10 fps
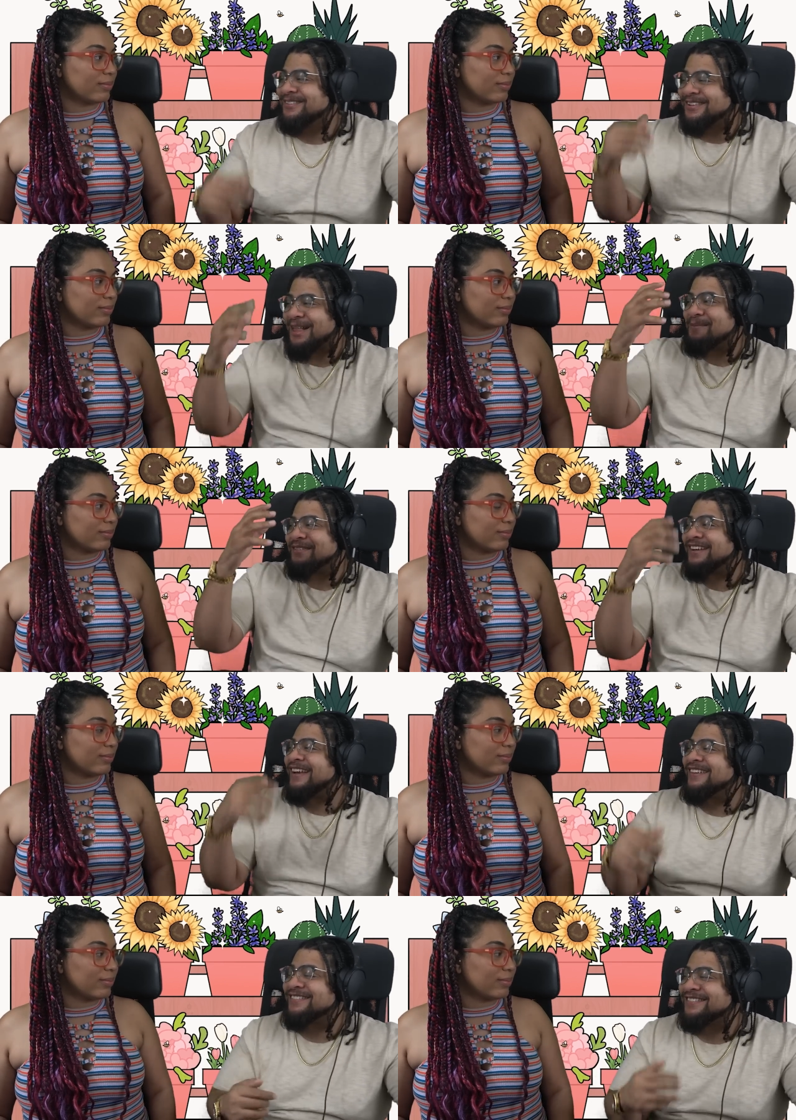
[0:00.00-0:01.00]
Speaker 1: Climate
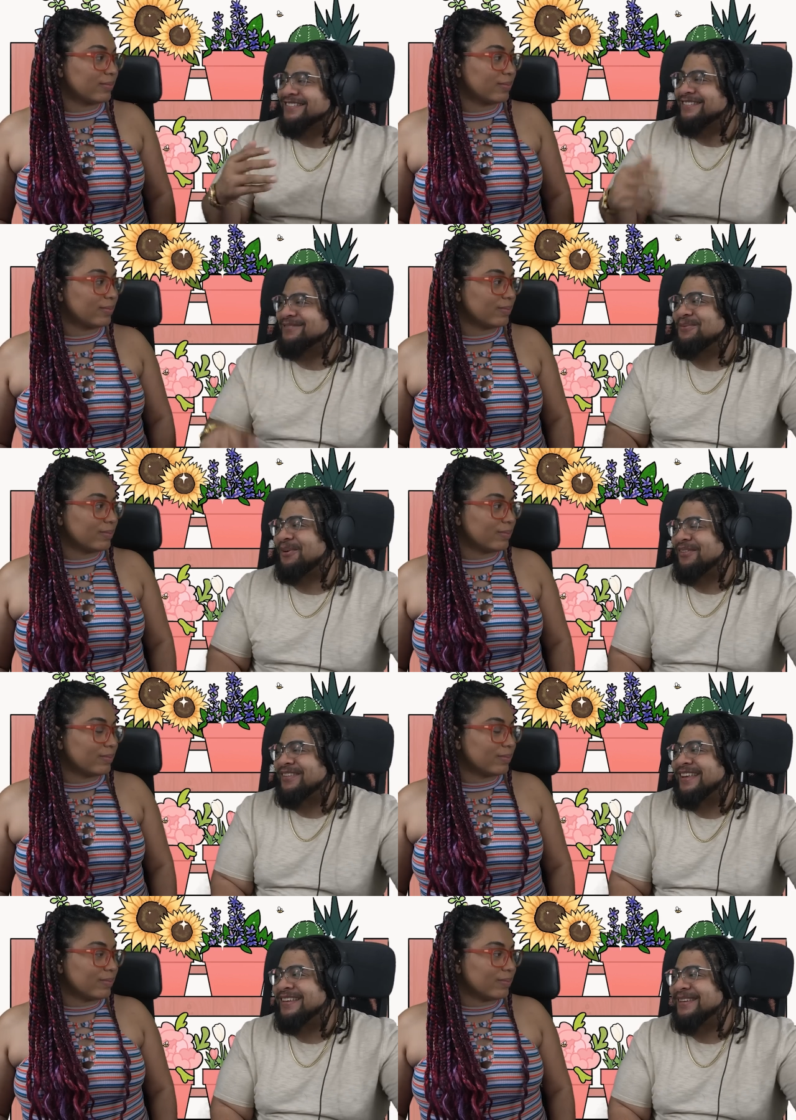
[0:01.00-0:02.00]
change,
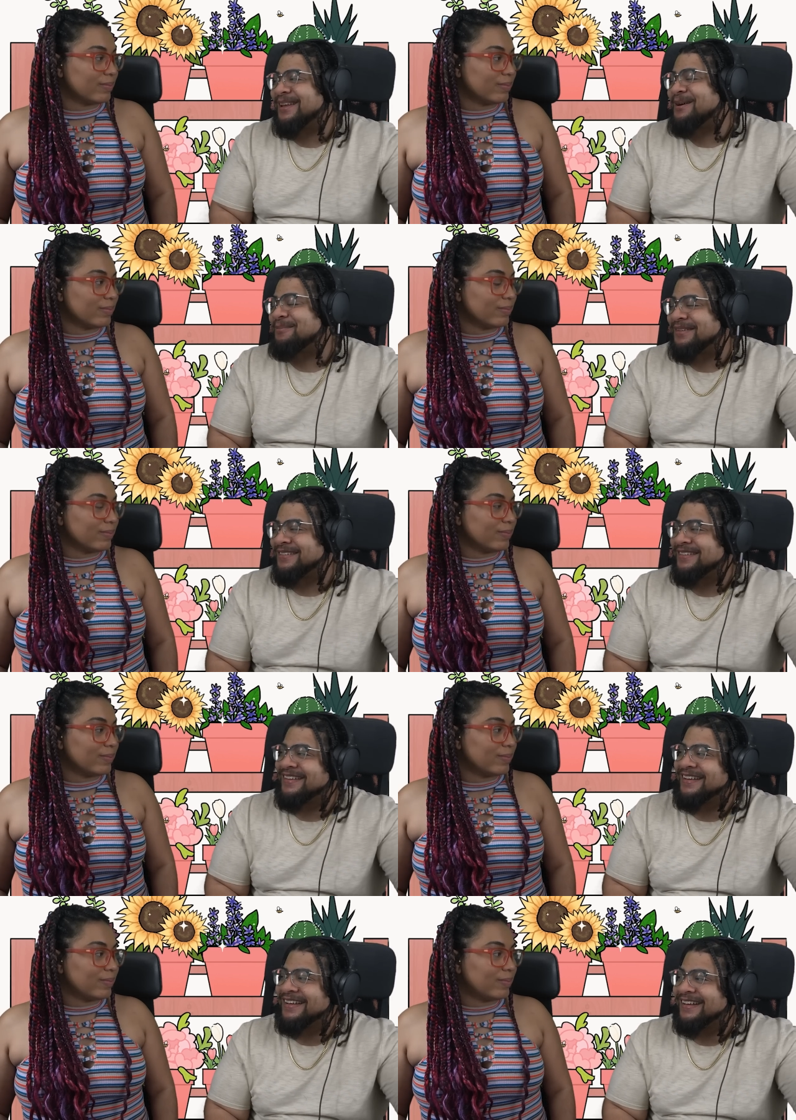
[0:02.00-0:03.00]
world's eating up. And,
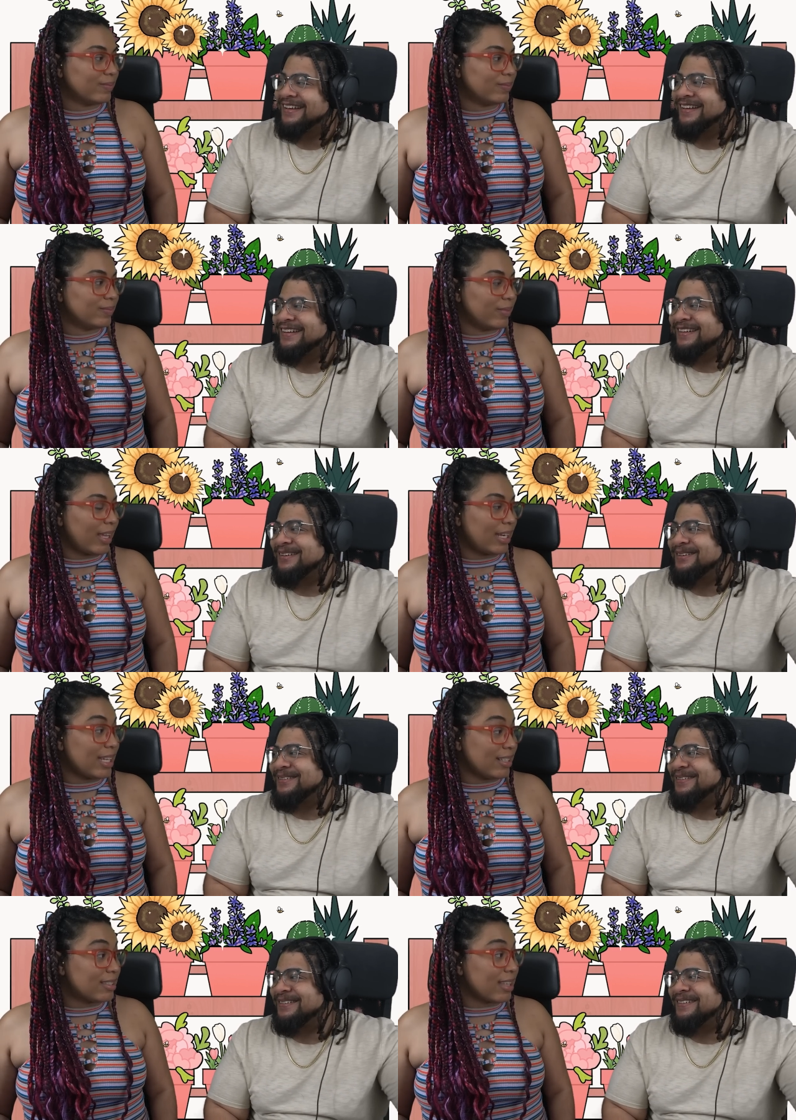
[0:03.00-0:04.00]
Speaker 2: and
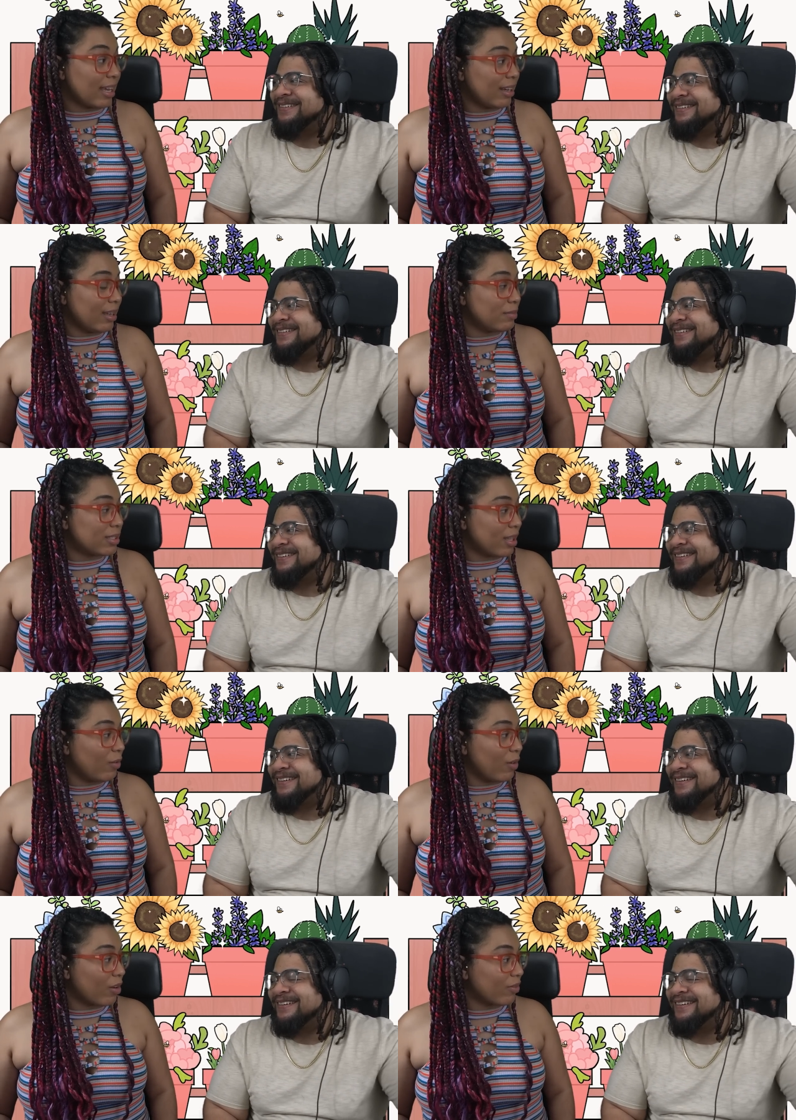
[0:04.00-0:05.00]
he set
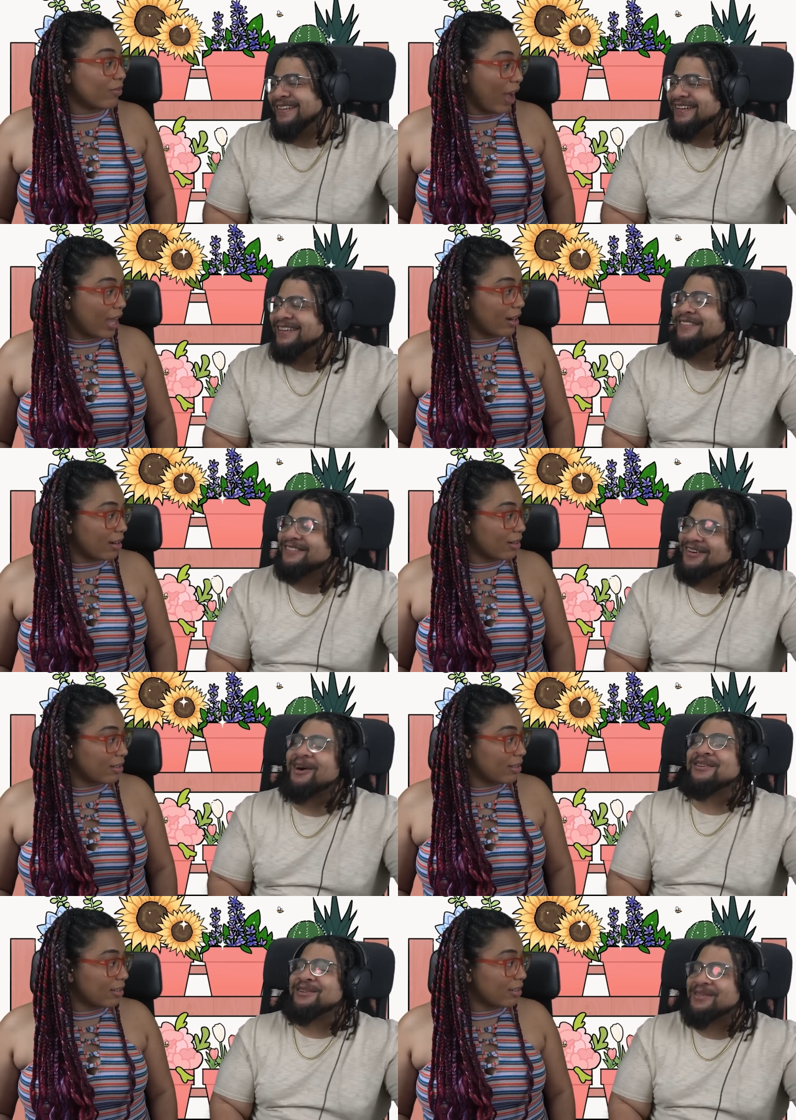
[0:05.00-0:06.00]
himself on fire.
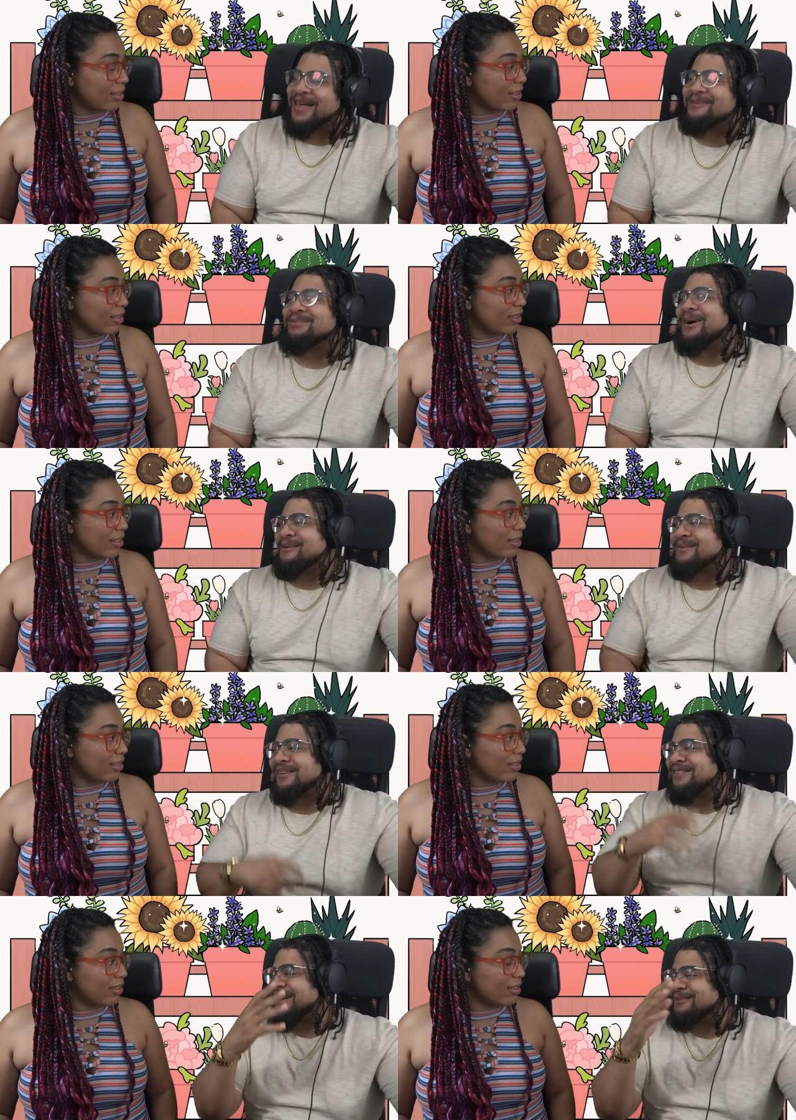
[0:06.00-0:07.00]
Speaker 1: Also that part, but
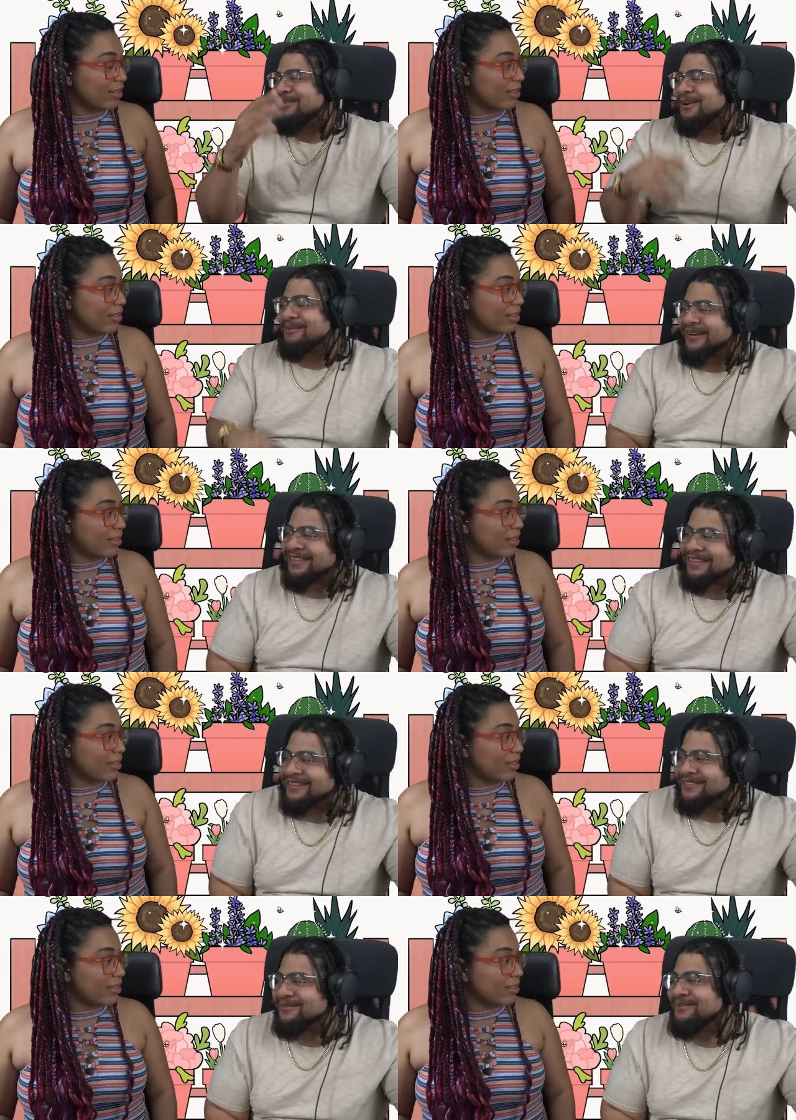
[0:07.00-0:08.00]
I was thinking more about
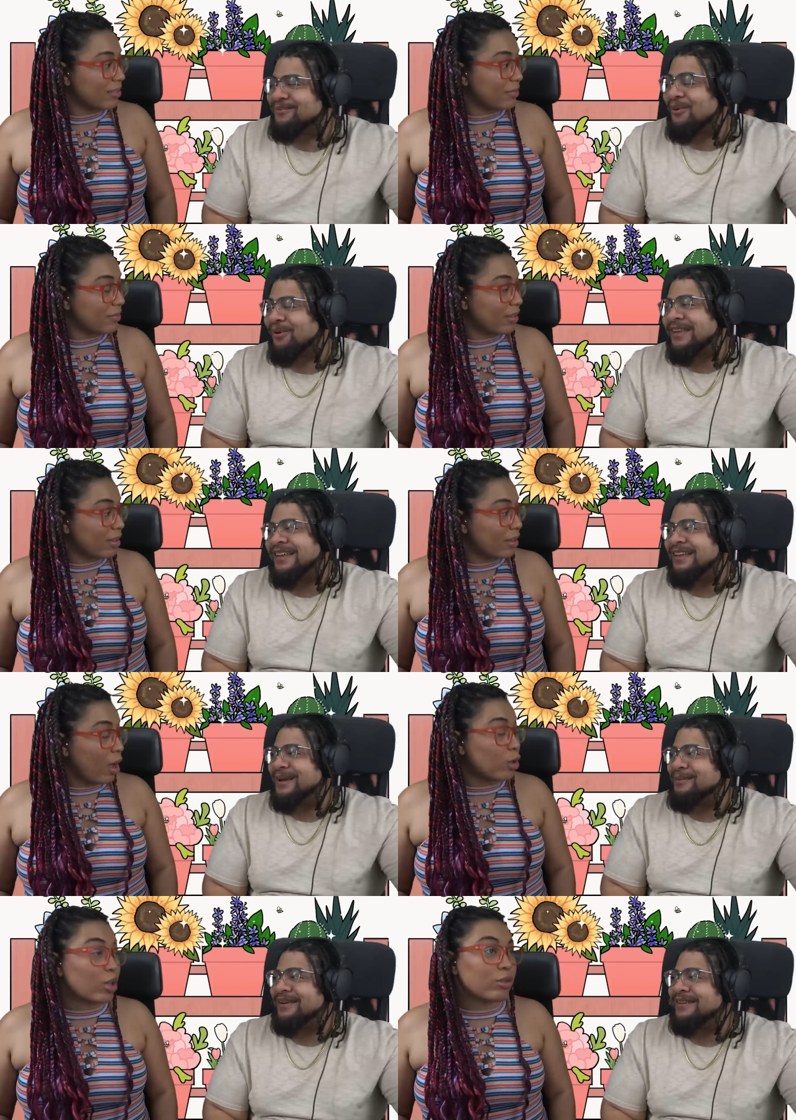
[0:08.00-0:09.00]
the world
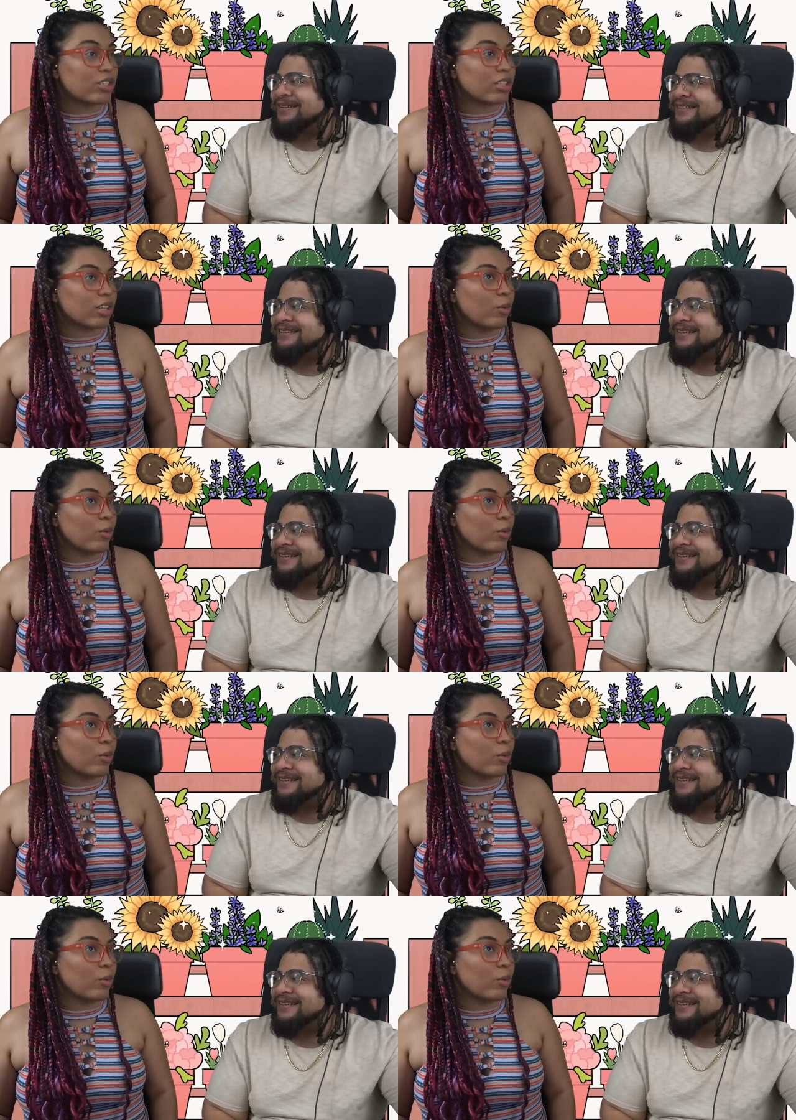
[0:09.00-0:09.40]
heating.
Speaker 2: Oh, so it's just a